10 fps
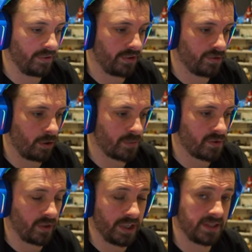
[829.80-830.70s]
they drop
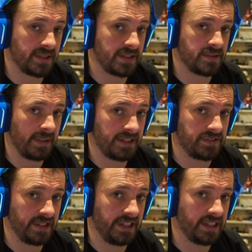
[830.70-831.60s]
straight into the
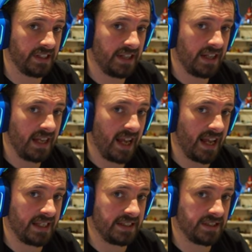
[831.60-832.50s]
smeltery
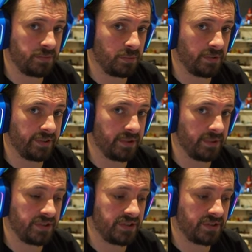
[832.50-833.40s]
and they
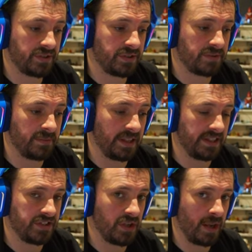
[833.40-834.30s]
would smelt
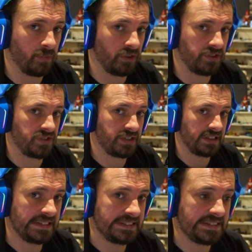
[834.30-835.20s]
into emeralds.
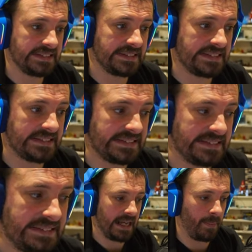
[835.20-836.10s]

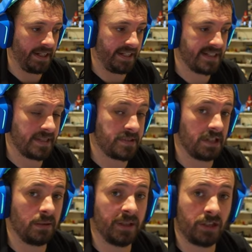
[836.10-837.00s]
I mean, that sounds a
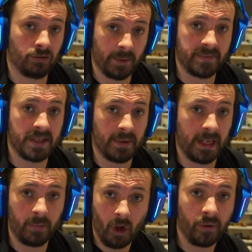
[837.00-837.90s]
little bit grim to me,
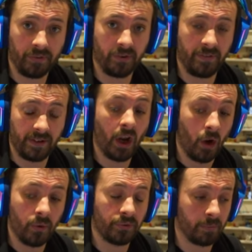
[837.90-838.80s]
but also very
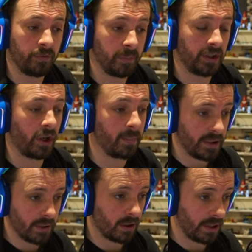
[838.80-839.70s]
awesome from an
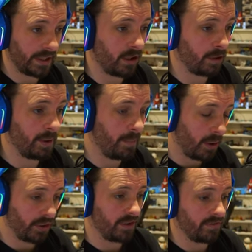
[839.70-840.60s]
economy, economy
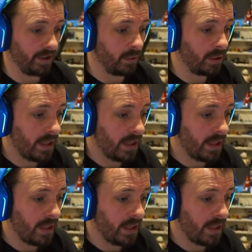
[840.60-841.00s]
point of view.